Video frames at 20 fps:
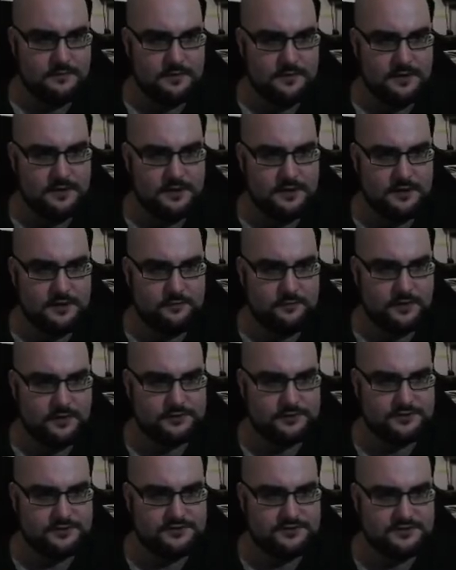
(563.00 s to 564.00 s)
And we'll
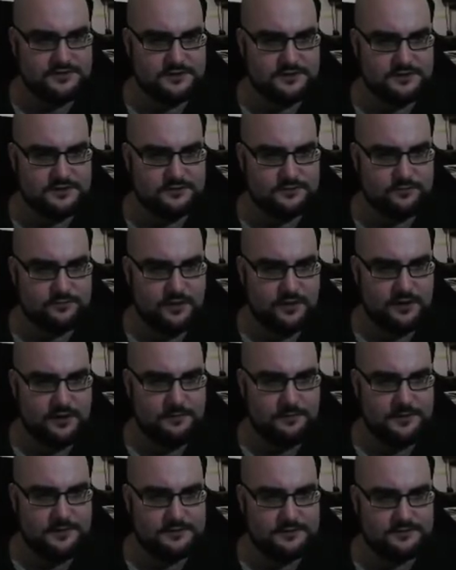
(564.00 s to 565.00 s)
actually stick this right
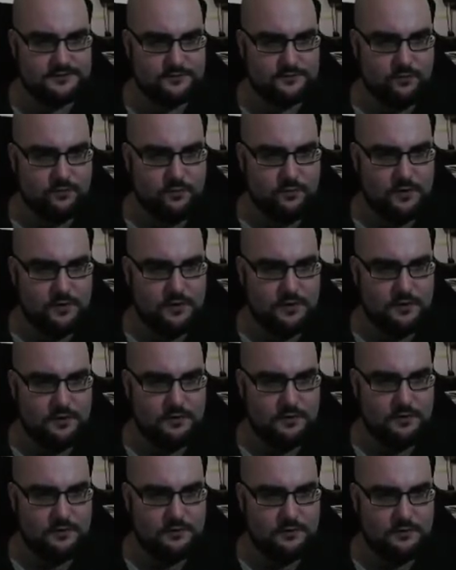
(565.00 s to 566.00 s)
up against the wall.